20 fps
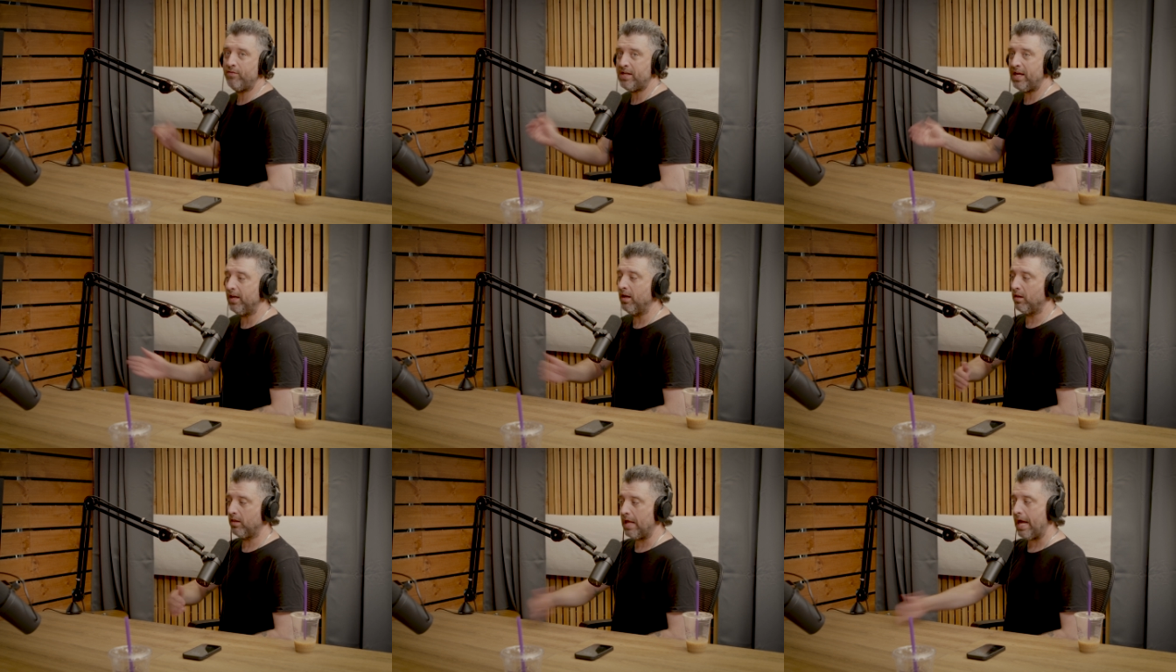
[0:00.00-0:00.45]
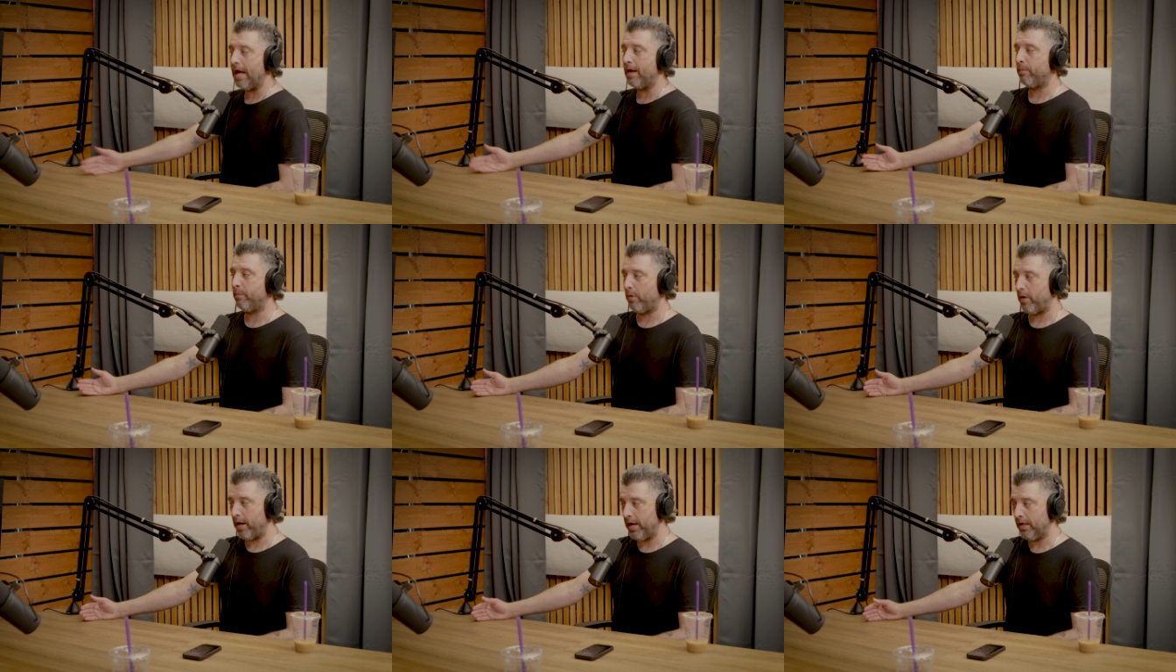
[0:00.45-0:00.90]
taken a lot
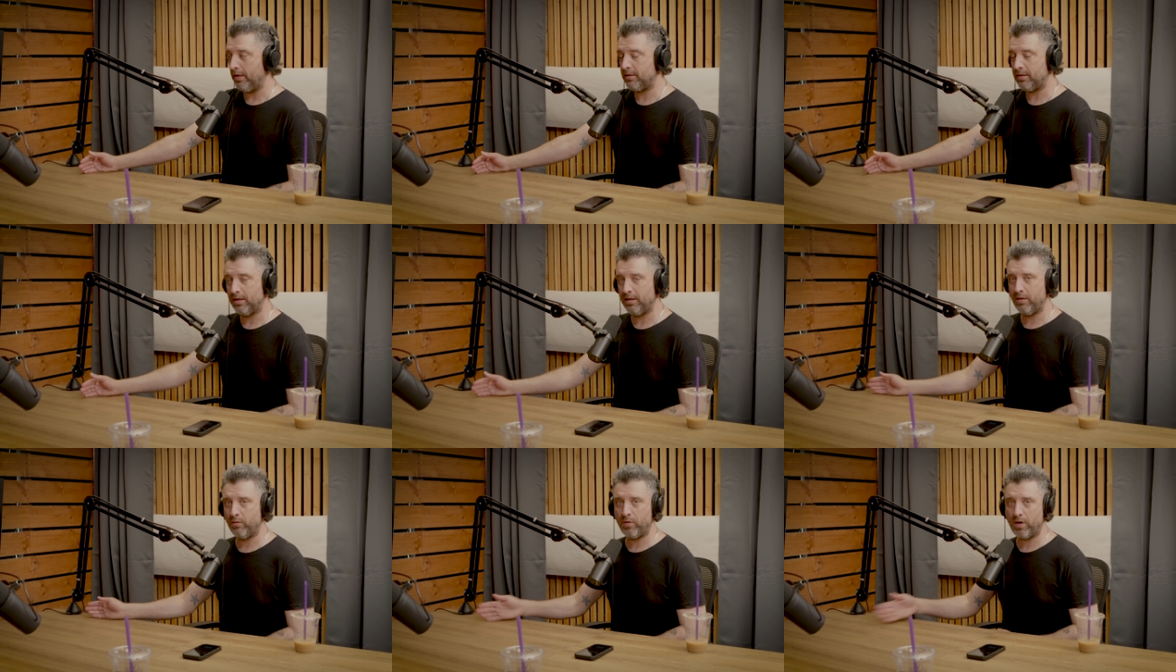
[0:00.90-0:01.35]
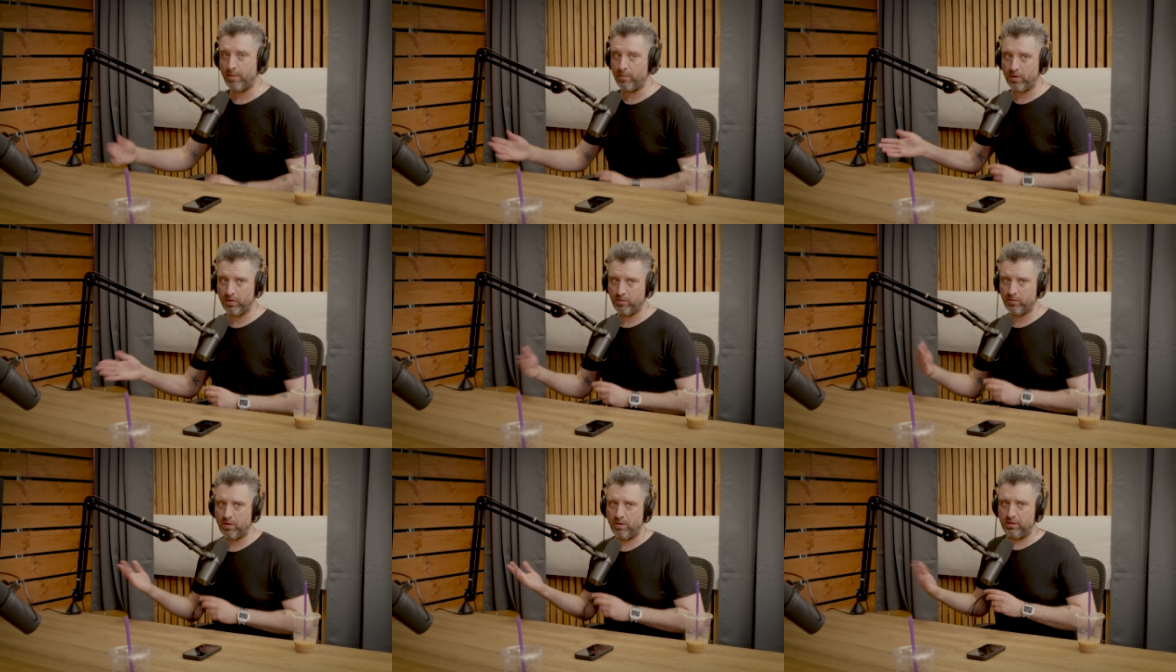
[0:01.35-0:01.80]
of breaks. And then when I'm
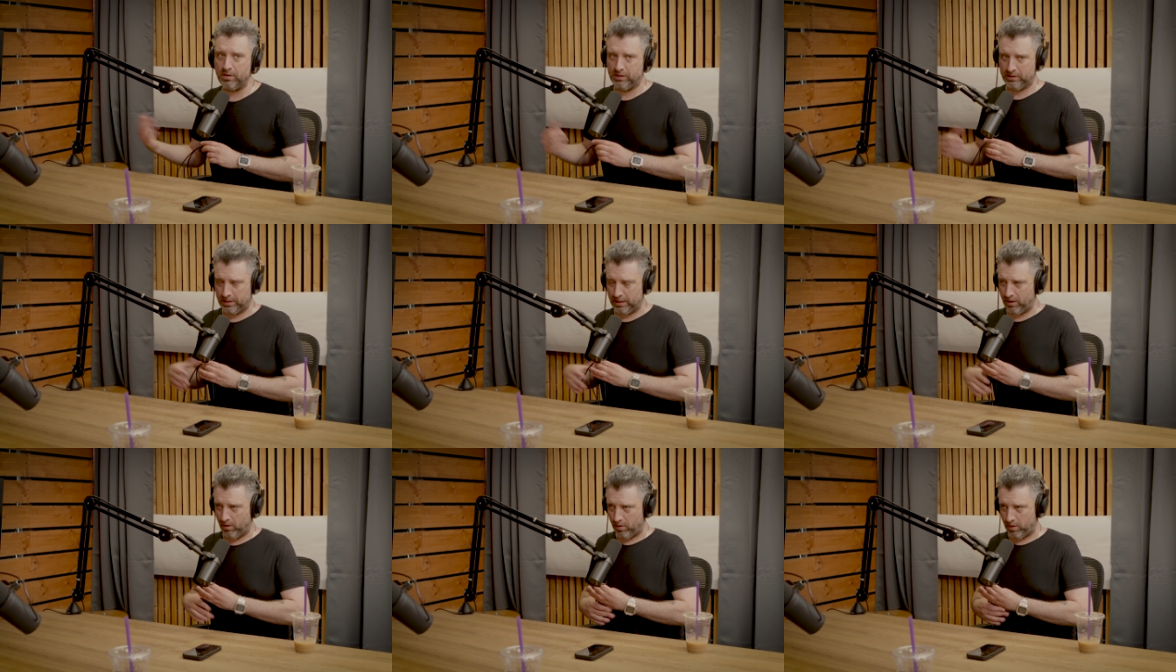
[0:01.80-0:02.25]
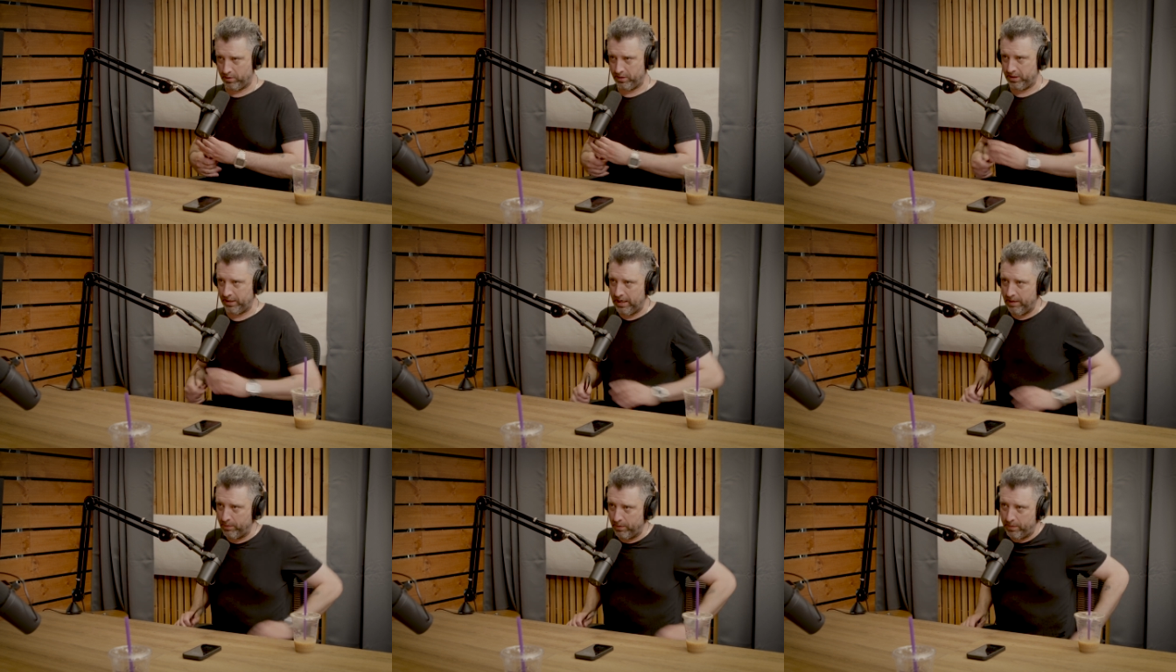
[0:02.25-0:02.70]
on the road, it's like hard to
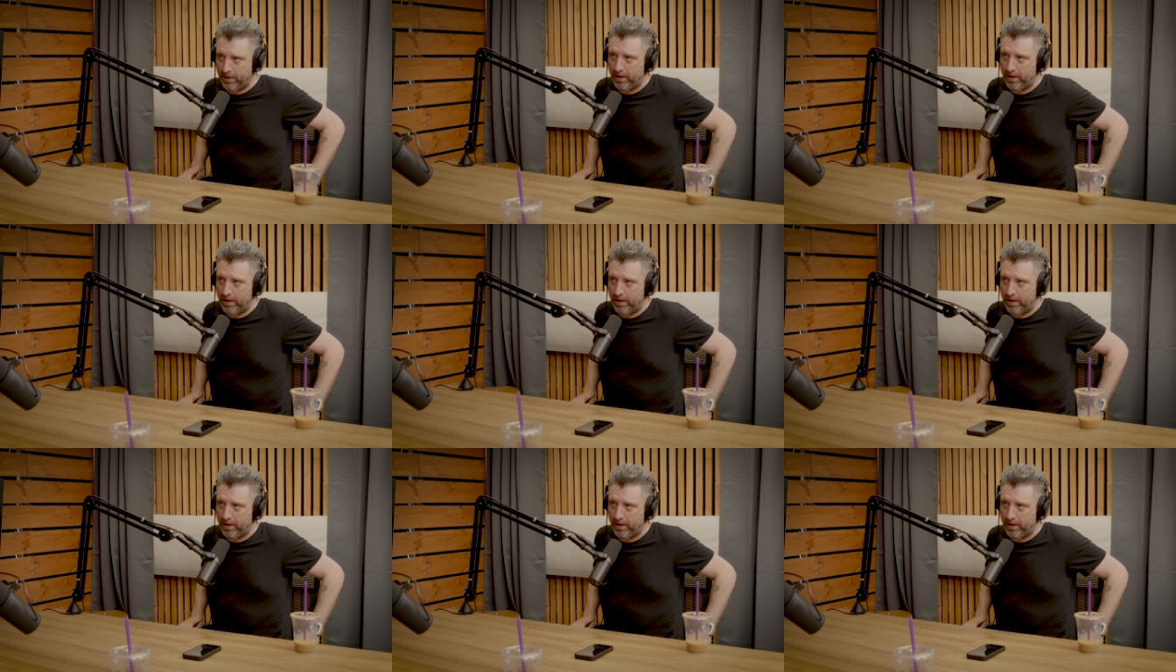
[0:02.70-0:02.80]
keep them